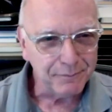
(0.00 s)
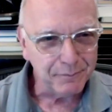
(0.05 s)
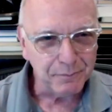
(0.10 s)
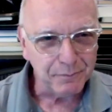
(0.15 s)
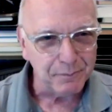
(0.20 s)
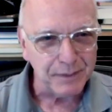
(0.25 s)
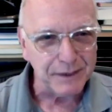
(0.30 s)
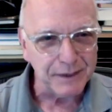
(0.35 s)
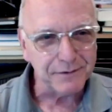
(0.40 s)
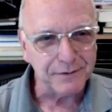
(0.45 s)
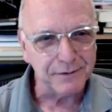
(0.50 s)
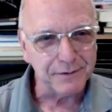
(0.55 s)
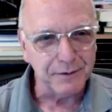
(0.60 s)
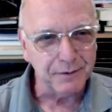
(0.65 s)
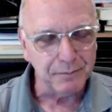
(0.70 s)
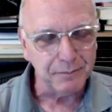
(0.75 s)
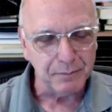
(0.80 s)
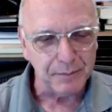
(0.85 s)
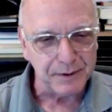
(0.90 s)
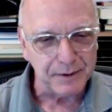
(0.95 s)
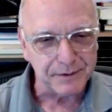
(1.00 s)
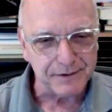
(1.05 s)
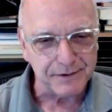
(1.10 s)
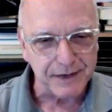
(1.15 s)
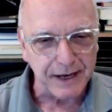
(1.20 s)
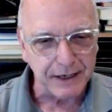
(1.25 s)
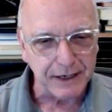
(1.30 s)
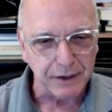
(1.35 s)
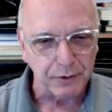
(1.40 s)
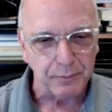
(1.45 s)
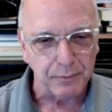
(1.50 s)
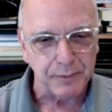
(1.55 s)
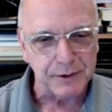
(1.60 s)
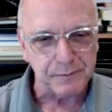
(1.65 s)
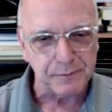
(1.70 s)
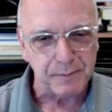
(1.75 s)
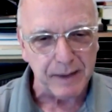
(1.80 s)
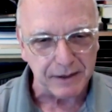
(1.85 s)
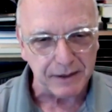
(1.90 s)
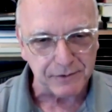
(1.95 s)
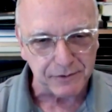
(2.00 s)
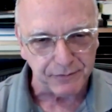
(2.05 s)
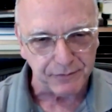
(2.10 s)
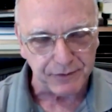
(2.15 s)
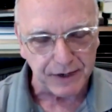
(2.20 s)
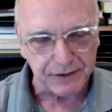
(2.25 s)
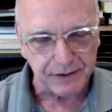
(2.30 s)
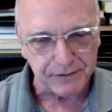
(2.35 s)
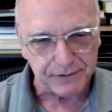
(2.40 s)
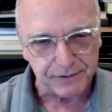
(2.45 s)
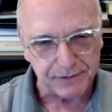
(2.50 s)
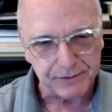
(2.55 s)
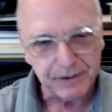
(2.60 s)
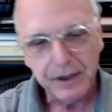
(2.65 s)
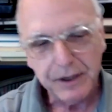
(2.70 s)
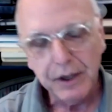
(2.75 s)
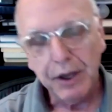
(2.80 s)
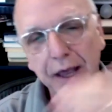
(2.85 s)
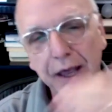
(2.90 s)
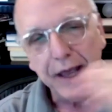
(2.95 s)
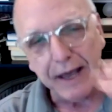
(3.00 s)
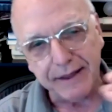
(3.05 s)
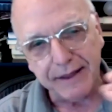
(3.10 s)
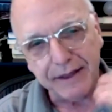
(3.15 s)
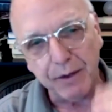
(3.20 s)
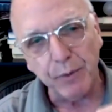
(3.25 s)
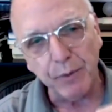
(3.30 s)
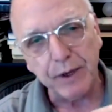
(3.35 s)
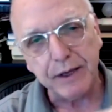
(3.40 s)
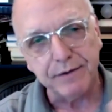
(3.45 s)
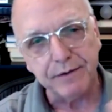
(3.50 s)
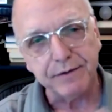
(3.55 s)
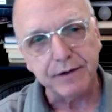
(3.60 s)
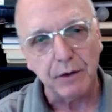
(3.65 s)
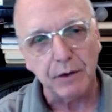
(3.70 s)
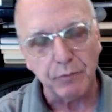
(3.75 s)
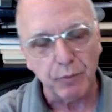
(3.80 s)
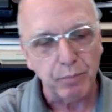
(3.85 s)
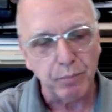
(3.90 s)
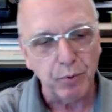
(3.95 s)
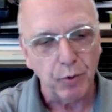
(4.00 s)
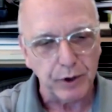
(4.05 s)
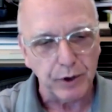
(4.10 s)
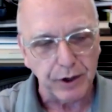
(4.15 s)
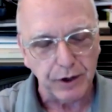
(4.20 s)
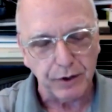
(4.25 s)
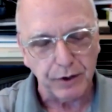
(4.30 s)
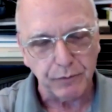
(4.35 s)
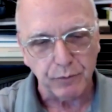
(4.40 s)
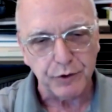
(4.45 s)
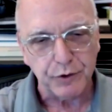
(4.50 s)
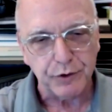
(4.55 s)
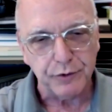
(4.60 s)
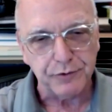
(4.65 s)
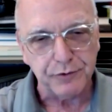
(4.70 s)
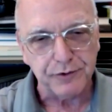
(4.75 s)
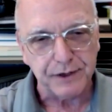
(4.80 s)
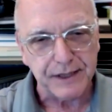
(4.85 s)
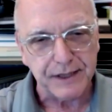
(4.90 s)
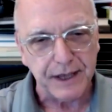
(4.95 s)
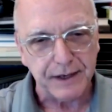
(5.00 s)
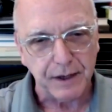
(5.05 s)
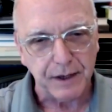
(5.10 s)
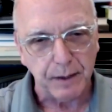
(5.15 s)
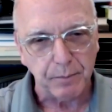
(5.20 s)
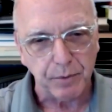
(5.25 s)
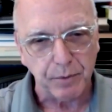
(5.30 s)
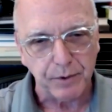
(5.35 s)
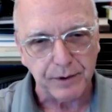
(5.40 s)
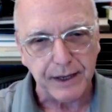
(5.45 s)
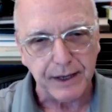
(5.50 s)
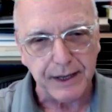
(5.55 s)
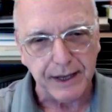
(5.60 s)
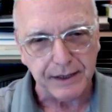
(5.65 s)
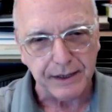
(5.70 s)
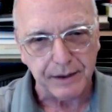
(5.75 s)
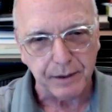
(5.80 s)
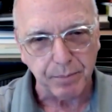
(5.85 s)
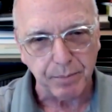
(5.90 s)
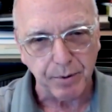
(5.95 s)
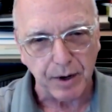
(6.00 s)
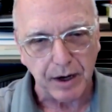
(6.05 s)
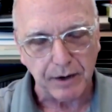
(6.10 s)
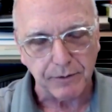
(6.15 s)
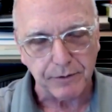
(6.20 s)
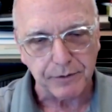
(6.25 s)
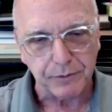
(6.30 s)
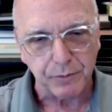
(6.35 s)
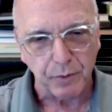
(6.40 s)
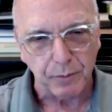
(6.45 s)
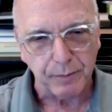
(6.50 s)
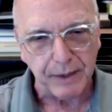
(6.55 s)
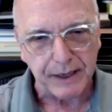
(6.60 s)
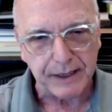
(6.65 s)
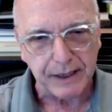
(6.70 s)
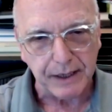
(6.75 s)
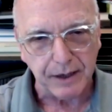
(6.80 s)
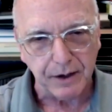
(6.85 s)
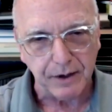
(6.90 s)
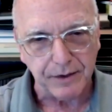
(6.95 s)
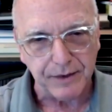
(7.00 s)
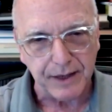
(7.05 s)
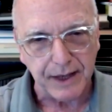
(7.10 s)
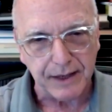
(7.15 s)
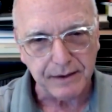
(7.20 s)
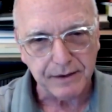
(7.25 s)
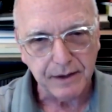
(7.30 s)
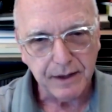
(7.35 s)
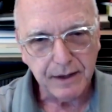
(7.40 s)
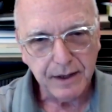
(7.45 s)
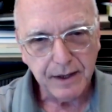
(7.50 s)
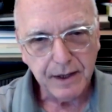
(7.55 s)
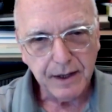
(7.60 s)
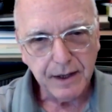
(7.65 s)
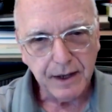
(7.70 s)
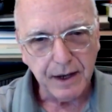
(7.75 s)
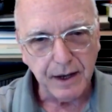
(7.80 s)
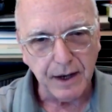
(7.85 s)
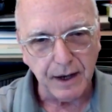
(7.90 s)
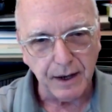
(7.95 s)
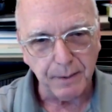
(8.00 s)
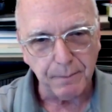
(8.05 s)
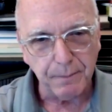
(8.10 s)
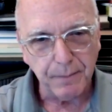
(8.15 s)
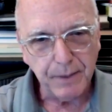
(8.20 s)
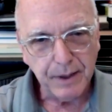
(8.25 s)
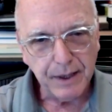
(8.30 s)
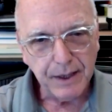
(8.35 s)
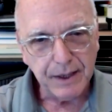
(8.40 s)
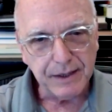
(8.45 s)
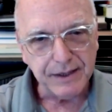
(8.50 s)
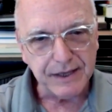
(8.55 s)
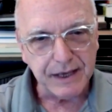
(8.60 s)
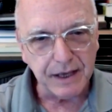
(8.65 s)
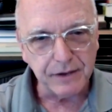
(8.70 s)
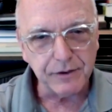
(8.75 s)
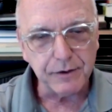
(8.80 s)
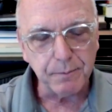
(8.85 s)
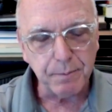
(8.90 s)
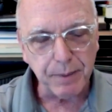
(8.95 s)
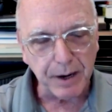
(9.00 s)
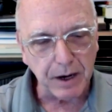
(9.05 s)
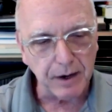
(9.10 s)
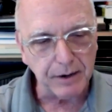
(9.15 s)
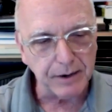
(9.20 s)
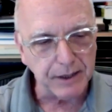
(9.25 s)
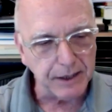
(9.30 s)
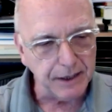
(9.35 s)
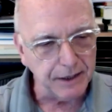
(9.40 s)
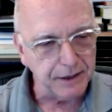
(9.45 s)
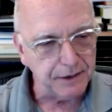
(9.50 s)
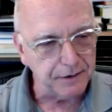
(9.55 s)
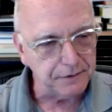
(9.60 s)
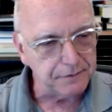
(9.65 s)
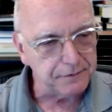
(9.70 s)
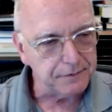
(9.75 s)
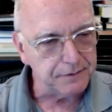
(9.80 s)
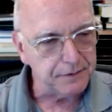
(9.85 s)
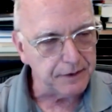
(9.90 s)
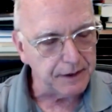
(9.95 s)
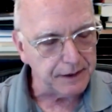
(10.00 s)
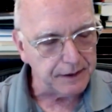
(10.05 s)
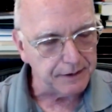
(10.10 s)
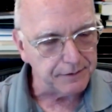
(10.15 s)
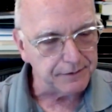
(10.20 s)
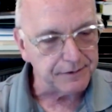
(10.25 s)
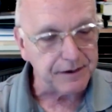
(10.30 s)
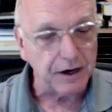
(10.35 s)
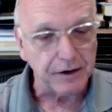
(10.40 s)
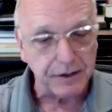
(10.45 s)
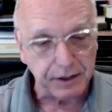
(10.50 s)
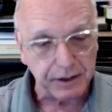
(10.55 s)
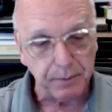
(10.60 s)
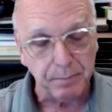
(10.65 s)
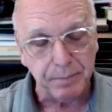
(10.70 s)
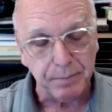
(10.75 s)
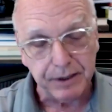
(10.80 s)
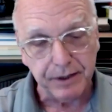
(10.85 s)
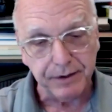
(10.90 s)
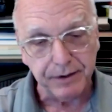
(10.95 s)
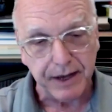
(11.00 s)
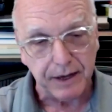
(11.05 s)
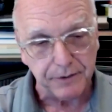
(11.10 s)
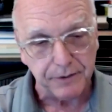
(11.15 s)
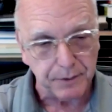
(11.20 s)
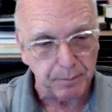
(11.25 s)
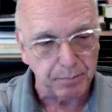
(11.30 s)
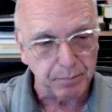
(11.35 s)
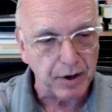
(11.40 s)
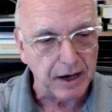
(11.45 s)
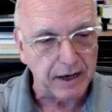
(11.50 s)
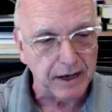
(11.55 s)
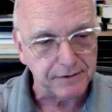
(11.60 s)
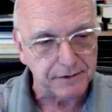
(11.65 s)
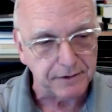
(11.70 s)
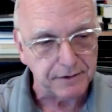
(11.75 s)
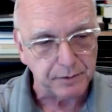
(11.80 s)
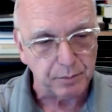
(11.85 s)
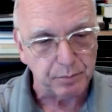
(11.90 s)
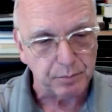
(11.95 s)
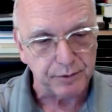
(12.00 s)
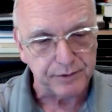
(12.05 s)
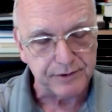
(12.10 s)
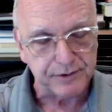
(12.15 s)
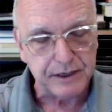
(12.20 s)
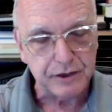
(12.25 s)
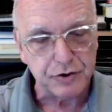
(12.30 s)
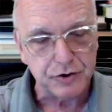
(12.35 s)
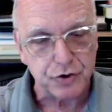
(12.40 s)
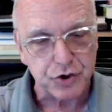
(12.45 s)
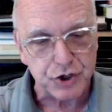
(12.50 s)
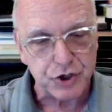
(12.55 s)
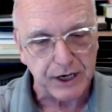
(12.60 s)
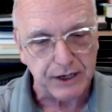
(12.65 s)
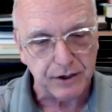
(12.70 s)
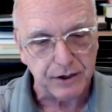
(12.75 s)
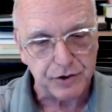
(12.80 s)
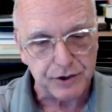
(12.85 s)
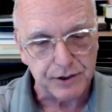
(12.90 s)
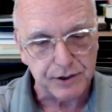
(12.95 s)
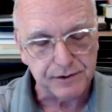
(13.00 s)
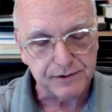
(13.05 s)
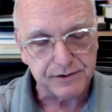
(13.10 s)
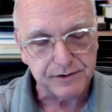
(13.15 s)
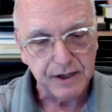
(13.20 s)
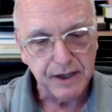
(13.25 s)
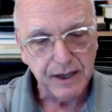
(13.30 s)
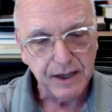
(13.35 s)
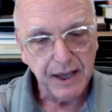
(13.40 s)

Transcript: mistaken or mismatched devices. And then we can start reporting on reducing that number and the progress we're making on that. The other part is starting to build out the process and procedure changes